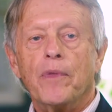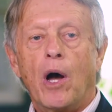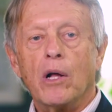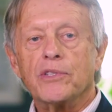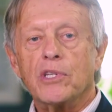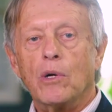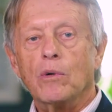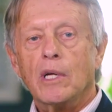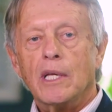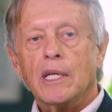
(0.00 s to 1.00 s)
Also,
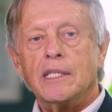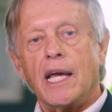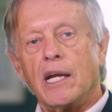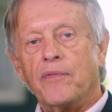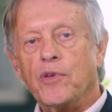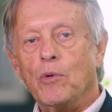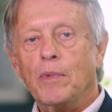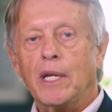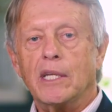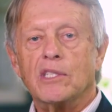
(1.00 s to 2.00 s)
take a few
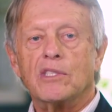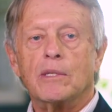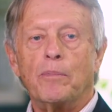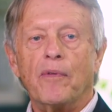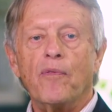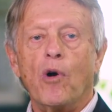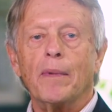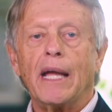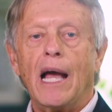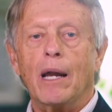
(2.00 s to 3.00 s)
minutes to perform
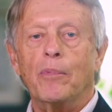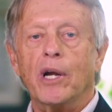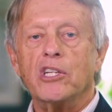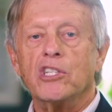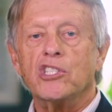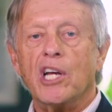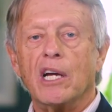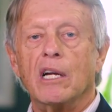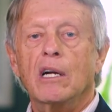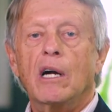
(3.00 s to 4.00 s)
a calibration
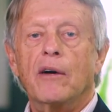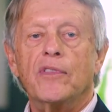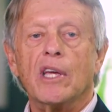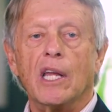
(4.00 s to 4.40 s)
check of the